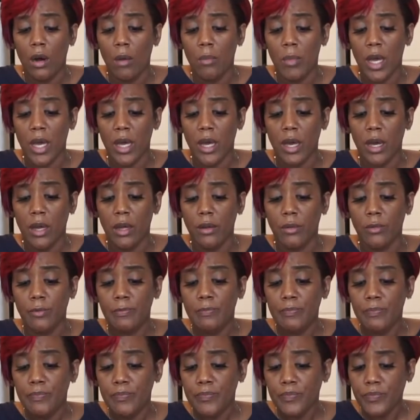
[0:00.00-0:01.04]
And
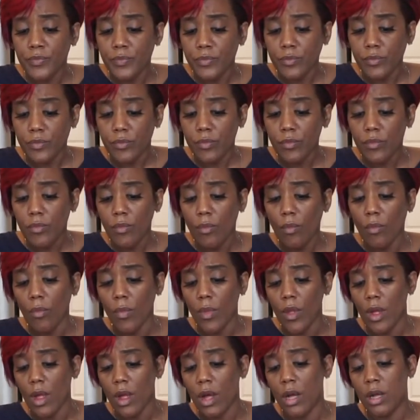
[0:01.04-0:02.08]

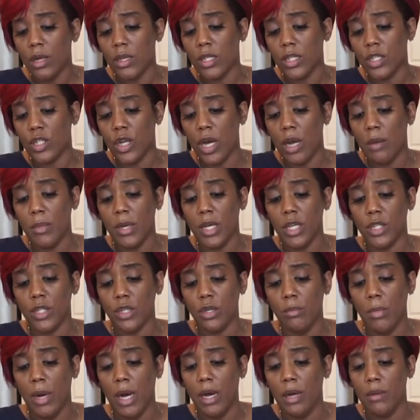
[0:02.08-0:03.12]
I'm just trying to make
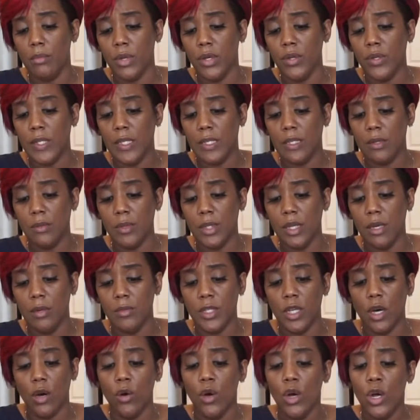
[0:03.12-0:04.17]
sure my immune system's up.
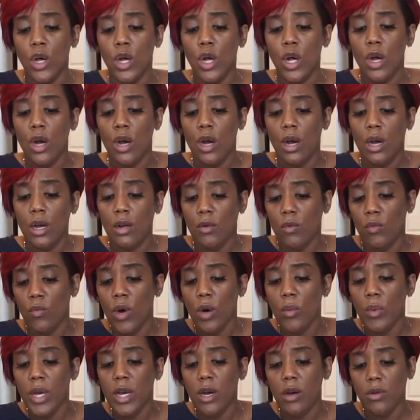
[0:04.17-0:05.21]
So
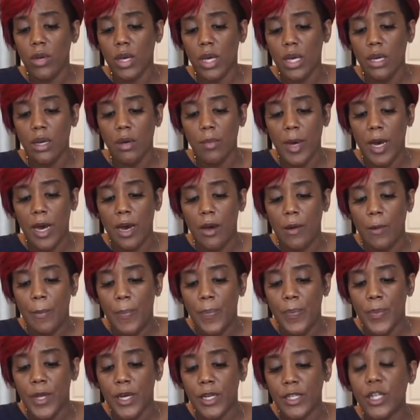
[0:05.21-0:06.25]
what we gonna key about?
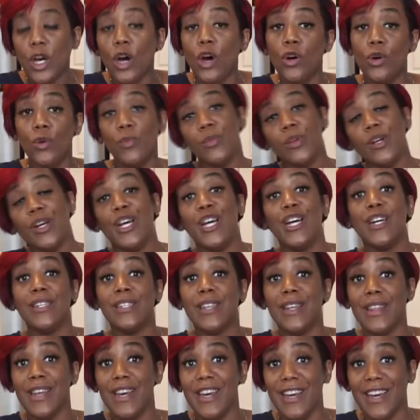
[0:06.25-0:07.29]
So here's
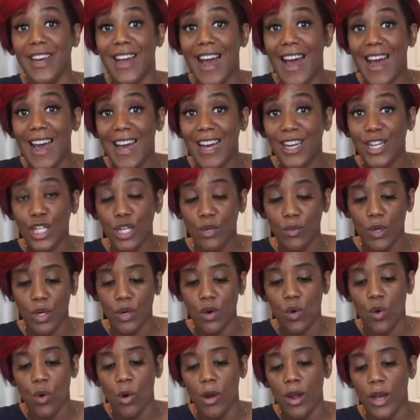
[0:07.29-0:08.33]
the thing. I actually
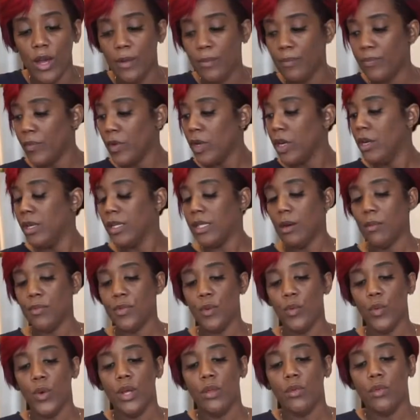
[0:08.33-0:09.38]
recorded
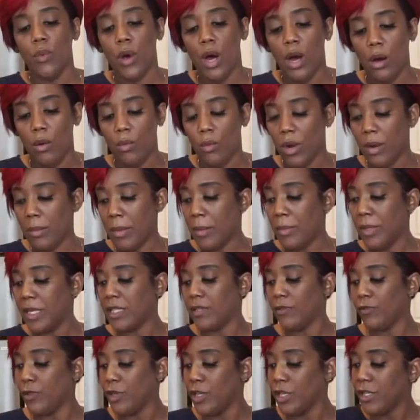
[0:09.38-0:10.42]
something with one of my
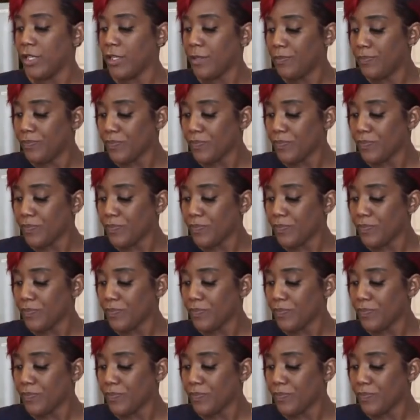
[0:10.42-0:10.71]
best friends,